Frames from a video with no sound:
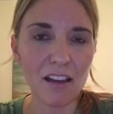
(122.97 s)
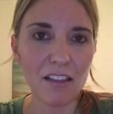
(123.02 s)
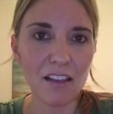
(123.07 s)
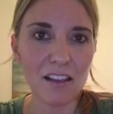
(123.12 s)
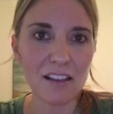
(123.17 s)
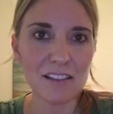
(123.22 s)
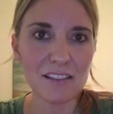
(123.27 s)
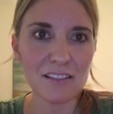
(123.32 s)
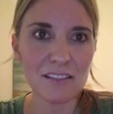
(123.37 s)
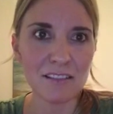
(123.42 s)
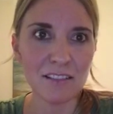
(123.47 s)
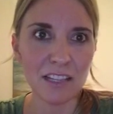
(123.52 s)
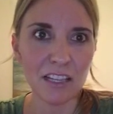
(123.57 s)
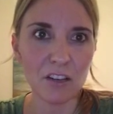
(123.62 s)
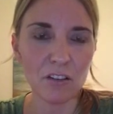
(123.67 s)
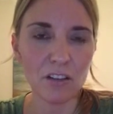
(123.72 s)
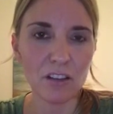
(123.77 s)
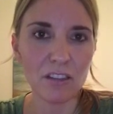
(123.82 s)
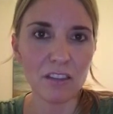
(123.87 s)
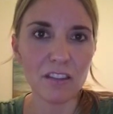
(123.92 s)
I lost,
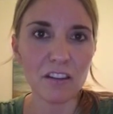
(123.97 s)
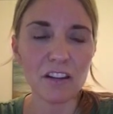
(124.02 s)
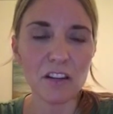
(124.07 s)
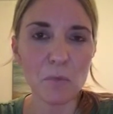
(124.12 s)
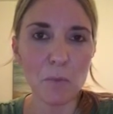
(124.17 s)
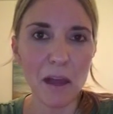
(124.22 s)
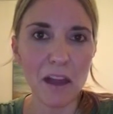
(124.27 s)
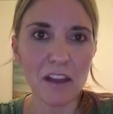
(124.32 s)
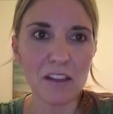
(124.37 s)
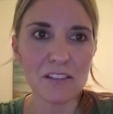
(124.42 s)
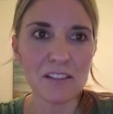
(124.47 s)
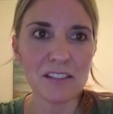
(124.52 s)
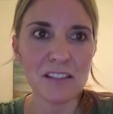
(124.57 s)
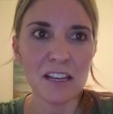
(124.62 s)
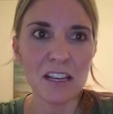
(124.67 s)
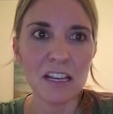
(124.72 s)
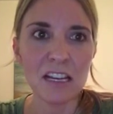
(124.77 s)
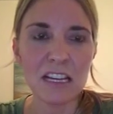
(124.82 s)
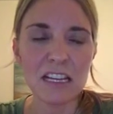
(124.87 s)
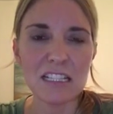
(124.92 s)
good 30 pounds
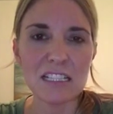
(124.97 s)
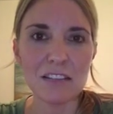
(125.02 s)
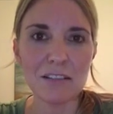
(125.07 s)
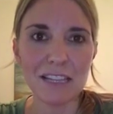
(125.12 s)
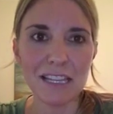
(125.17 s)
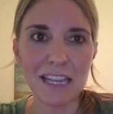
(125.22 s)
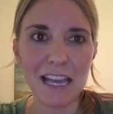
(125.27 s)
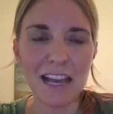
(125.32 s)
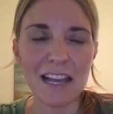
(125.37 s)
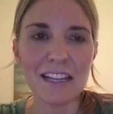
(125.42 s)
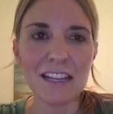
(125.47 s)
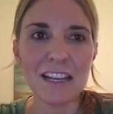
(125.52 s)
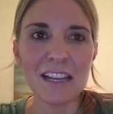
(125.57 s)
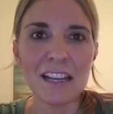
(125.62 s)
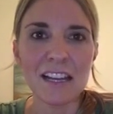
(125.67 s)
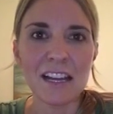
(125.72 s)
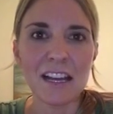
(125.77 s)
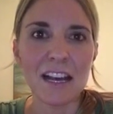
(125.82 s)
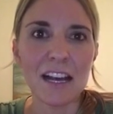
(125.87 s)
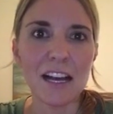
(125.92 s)
doing that.
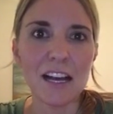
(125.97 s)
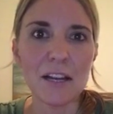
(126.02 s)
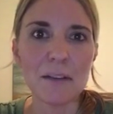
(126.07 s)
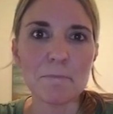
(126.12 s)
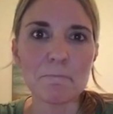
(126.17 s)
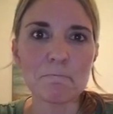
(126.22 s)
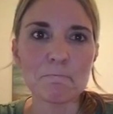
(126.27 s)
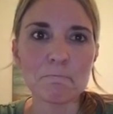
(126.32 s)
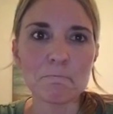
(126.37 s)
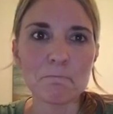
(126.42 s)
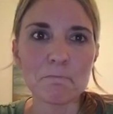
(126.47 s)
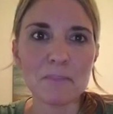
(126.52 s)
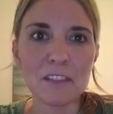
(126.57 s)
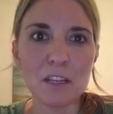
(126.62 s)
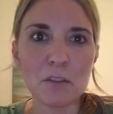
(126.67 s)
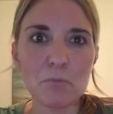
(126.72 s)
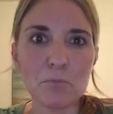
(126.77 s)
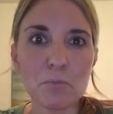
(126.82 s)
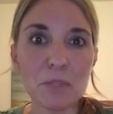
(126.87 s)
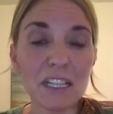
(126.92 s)

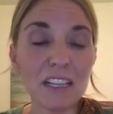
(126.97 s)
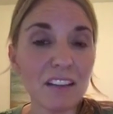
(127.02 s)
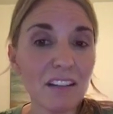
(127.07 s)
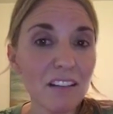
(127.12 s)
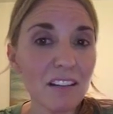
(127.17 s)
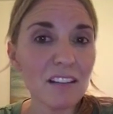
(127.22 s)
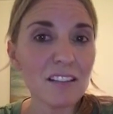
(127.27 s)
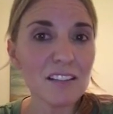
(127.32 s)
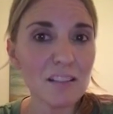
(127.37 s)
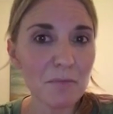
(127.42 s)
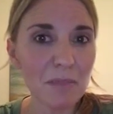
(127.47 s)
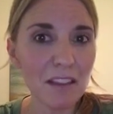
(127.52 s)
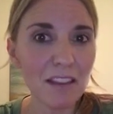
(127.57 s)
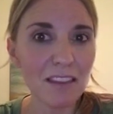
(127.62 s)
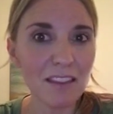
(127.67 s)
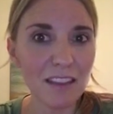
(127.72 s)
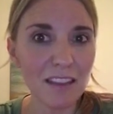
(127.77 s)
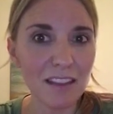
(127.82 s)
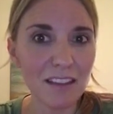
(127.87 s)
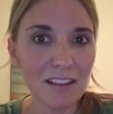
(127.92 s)
But here are some of the
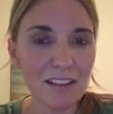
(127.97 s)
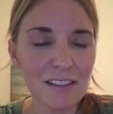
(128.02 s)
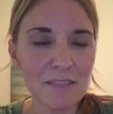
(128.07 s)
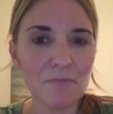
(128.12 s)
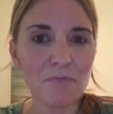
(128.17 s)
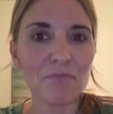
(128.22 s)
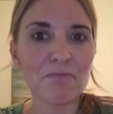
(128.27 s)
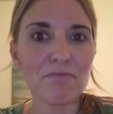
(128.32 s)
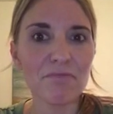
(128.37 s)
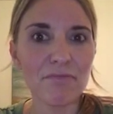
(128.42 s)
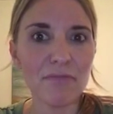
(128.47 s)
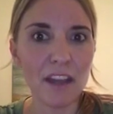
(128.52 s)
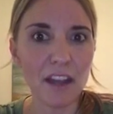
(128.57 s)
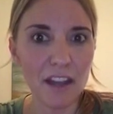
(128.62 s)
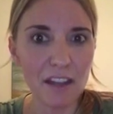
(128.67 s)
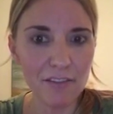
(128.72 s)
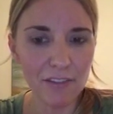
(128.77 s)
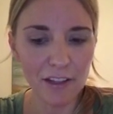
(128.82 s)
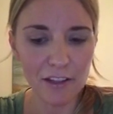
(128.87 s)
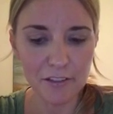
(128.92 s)
things that
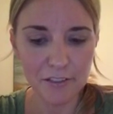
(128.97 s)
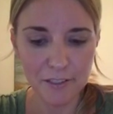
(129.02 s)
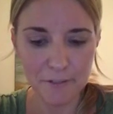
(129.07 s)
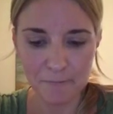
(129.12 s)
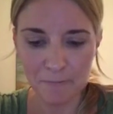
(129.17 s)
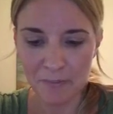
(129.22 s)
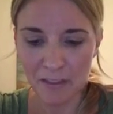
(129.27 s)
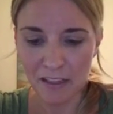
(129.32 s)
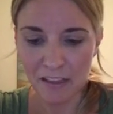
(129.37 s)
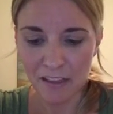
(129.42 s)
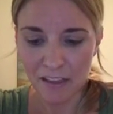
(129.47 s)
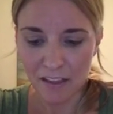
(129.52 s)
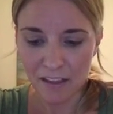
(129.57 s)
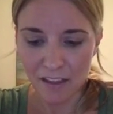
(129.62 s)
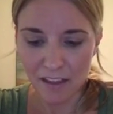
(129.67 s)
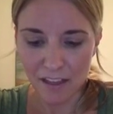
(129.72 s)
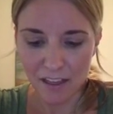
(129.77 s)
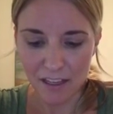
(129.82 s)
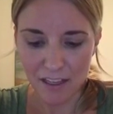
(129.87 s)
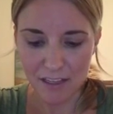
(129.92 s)
I found.
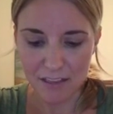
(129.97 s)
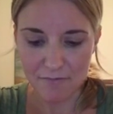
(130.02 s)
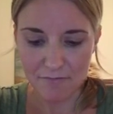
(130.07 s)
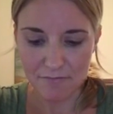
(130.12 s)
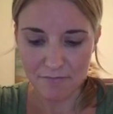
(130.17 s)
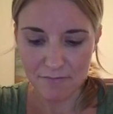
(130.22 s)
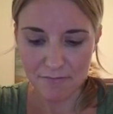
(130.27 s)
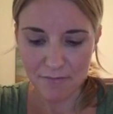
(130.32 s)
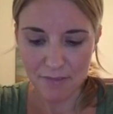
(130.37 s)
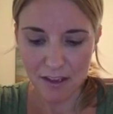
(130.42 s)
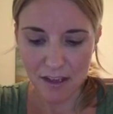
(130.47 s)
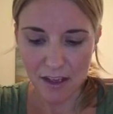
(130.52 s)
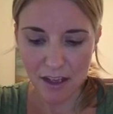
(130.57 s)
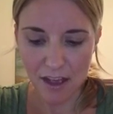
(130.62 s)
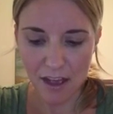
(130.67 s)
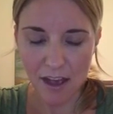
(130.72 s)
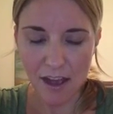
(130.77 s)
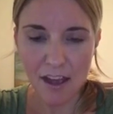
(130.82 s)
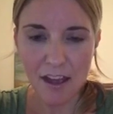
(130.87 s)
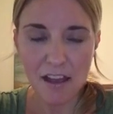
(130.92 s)

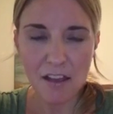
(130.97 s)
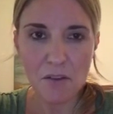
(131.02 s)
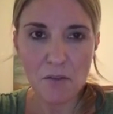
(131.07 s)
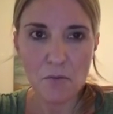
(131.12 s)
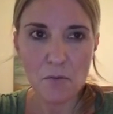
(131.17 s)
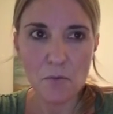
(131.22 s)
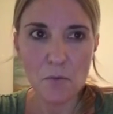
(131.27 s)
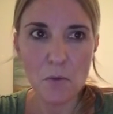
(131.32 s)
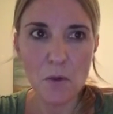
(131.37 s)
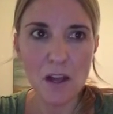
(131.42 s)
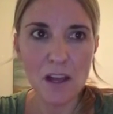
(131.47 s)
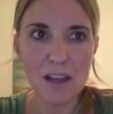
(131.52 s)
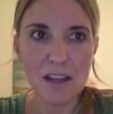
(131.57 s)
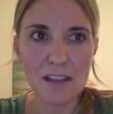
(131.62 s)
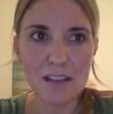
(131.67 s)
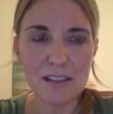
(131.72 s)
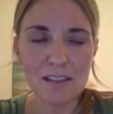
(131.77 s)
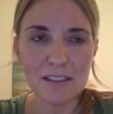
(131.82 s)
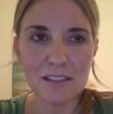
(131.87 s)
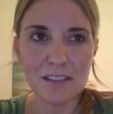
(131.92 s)
I
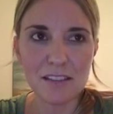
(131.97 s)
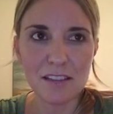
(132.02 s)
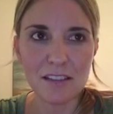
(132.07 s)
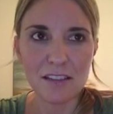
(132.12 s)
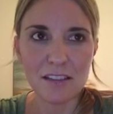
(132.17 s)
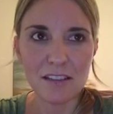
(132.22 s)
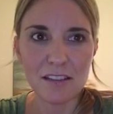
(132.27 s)
was